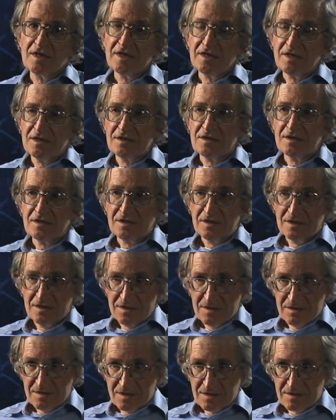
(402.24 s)
Internet is
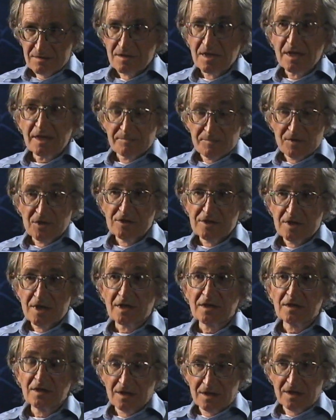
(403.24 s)
like
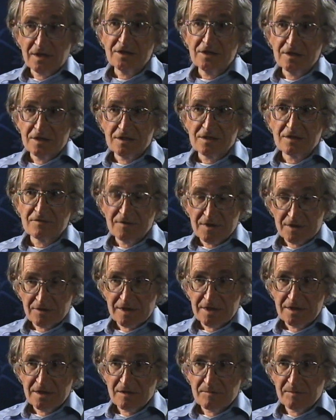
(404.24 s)
most technology, is a
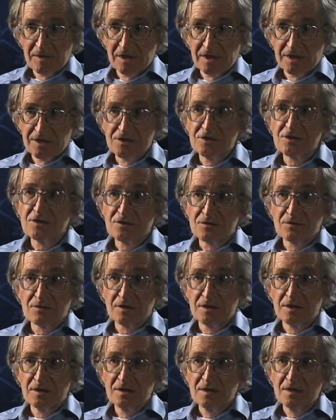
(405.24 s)
very double-edged
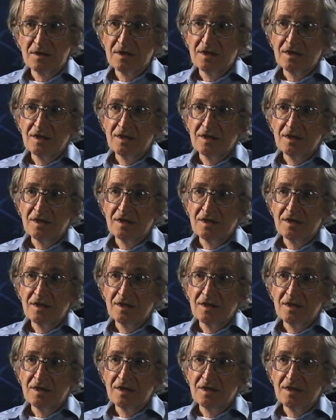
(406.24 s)
sword.